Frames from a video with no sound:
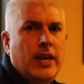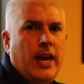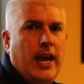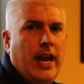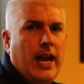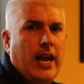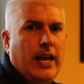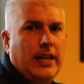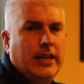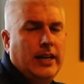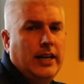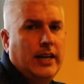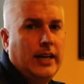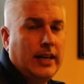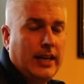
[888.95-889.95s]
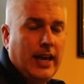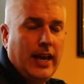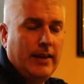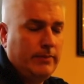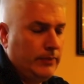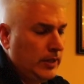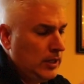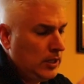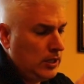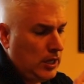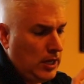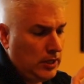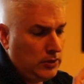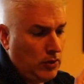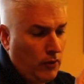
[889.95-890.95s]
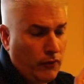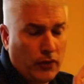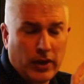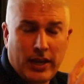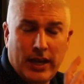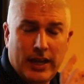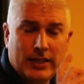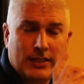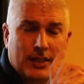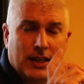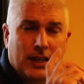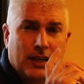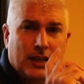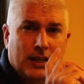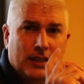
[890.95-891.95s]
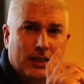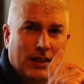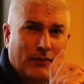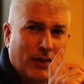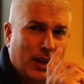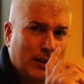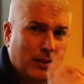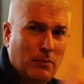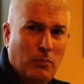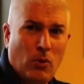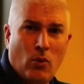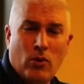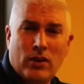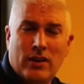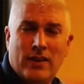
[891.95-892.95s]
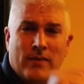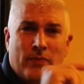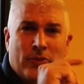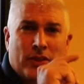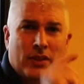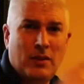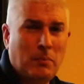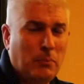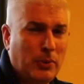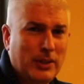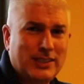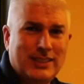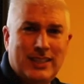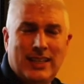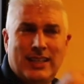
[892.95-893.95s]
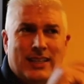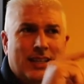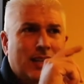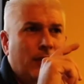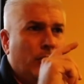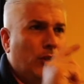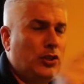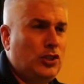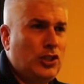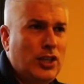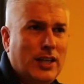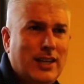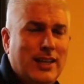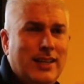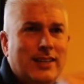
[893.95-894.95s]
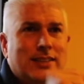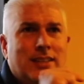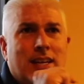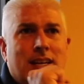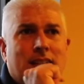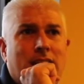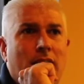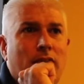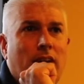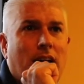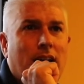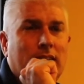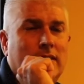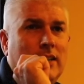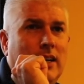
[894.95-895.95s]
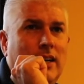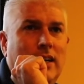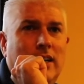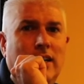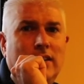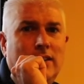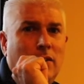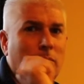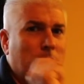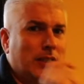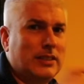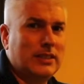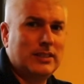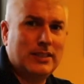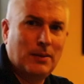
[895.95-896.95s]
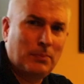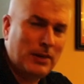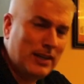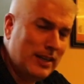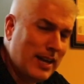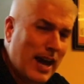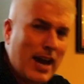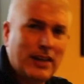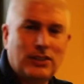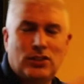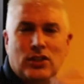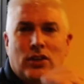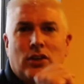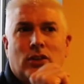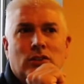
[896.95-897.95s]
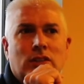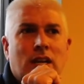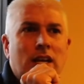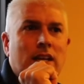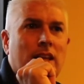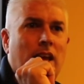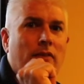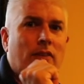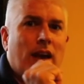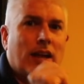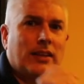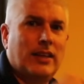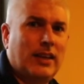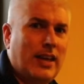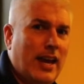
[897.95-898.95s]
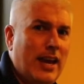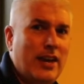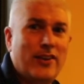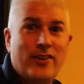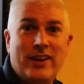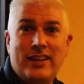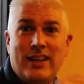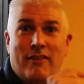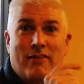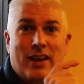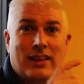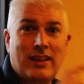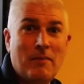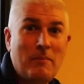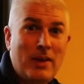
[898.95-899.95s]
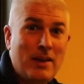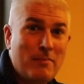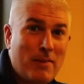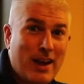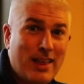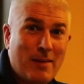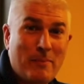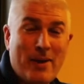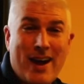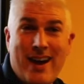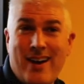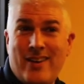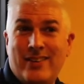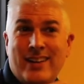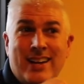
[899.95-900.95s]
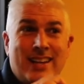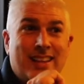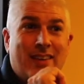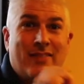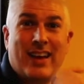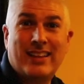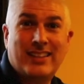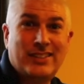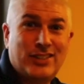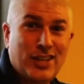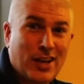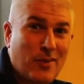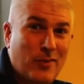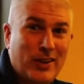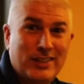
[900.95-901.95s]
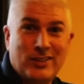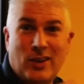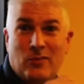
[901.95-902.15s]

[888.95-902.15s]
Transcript: And uh, again, uh, don't forget, uh, they've got the pork the brisket, the chickens, they've got uh, their Mississippi nachos, they've got the catering, they've got the meat by the pound, they've got the chicken wings